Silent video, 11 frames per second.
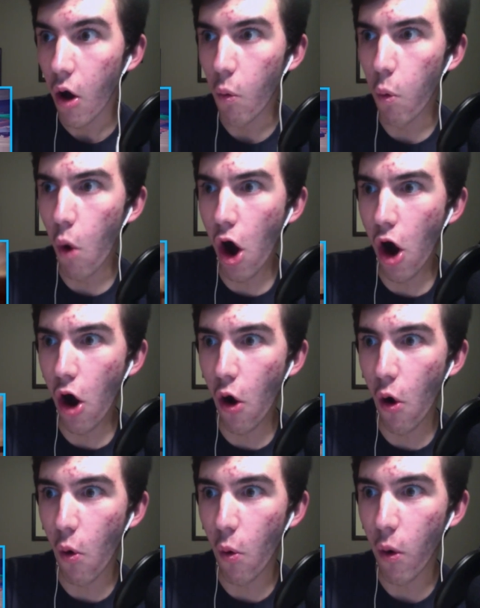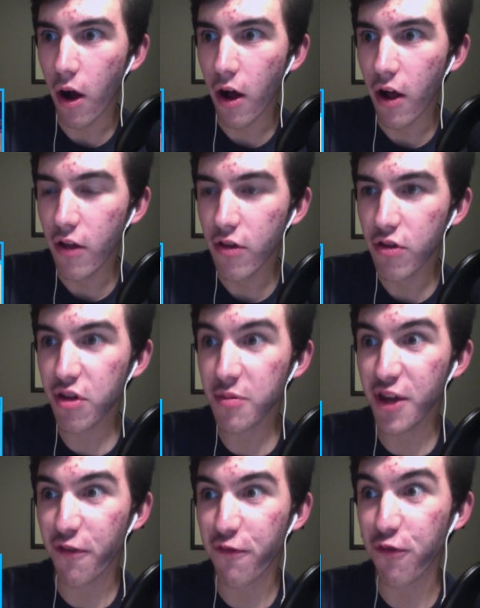Whoa! Some of
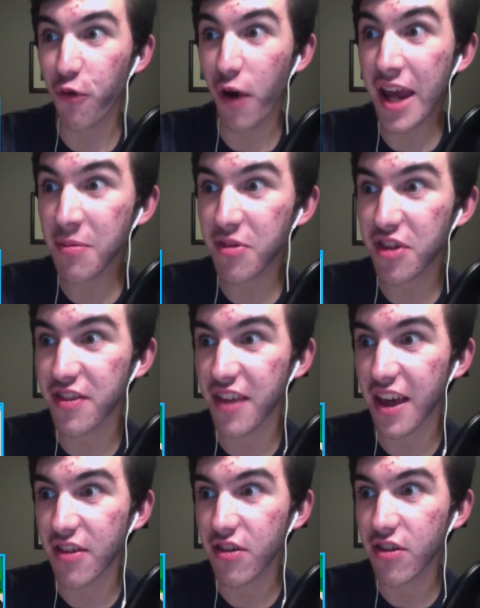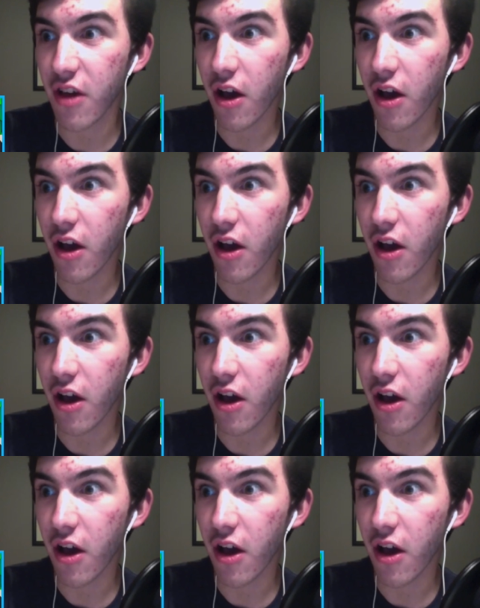the frames in this!